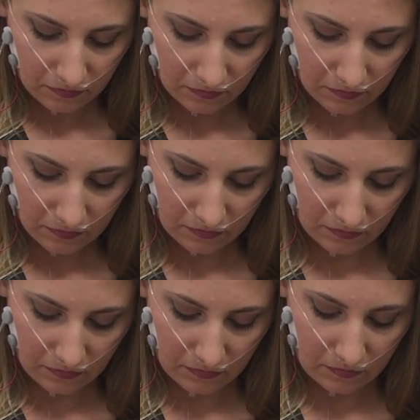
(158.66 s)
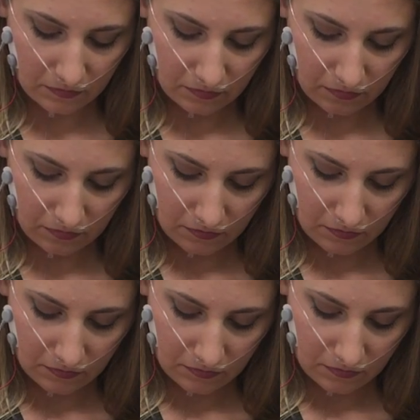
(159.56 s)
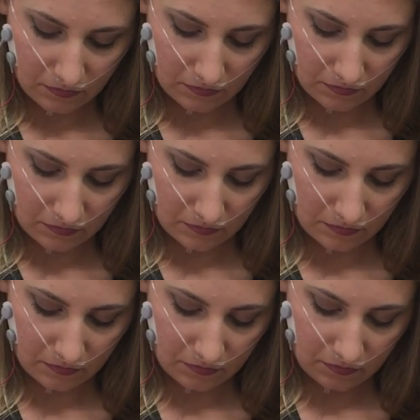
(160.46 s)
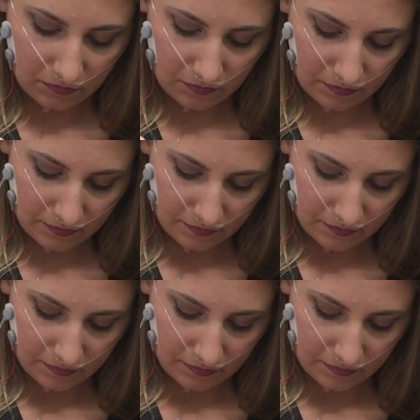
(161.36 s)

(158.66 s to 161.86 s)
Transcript: (no one is talking)